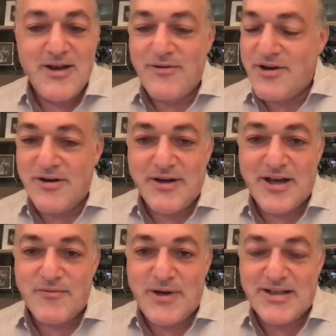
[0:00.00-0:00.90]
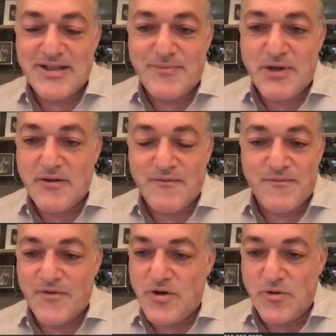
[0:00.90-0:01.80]
Well, you don't get arrested
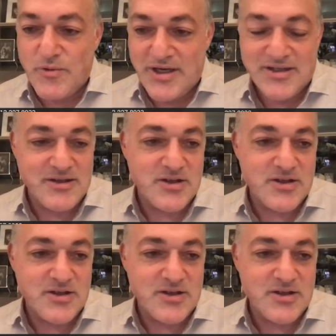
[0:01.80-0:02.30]
for no reason.